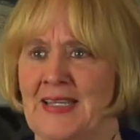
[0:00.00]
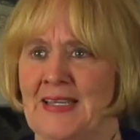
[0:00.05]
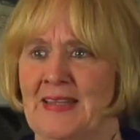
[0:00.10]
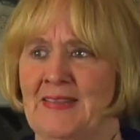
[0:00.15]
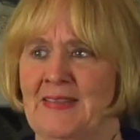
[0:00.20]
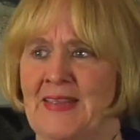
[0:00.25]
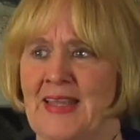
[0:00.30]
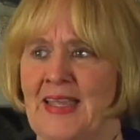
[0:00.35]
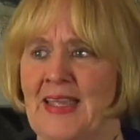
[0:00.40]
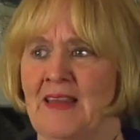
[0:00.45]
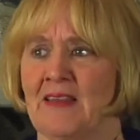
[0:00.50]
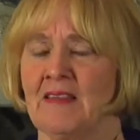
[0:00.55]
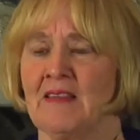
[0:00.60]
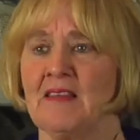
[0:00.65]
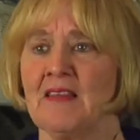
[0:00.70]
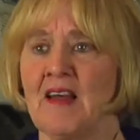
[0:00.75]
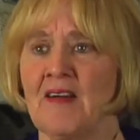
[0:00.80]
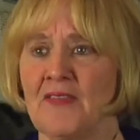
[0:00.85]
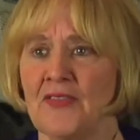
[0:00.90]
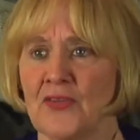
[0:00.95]
They
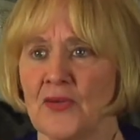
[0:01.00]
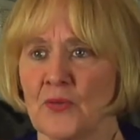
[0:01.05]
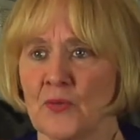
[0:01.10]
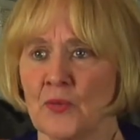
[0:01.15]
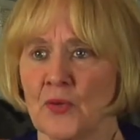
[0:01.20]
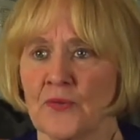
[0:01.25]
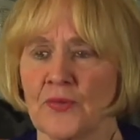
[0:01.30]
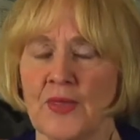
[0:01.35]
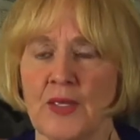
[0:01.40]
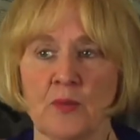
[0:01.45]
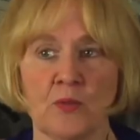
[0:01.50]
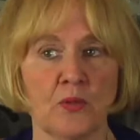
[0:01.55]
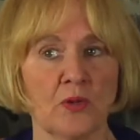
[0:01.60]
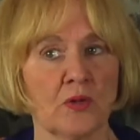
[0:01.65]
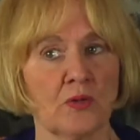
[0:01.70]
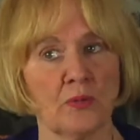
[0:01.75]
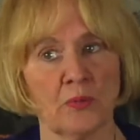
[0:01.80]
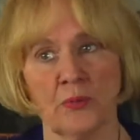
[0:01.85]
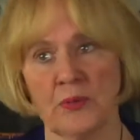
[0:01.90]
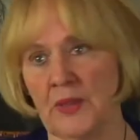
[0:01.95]
love their work. They
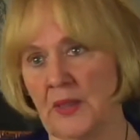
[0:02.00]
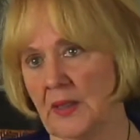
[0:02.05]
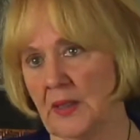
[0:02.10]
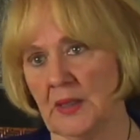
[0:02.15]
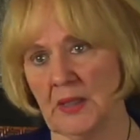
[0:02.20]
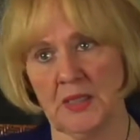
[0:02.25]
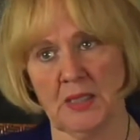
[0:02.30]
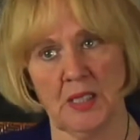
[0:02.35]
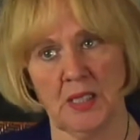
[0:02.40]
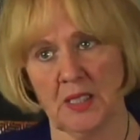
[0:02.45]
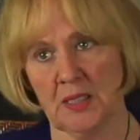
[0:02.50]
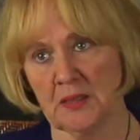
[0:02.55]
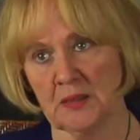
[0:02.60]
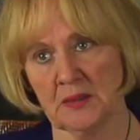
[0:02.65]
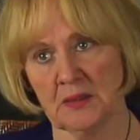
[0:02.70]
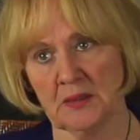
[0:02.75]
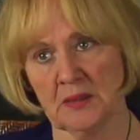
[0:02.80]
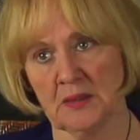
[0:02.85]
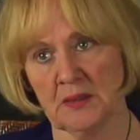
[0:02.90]
work really hard.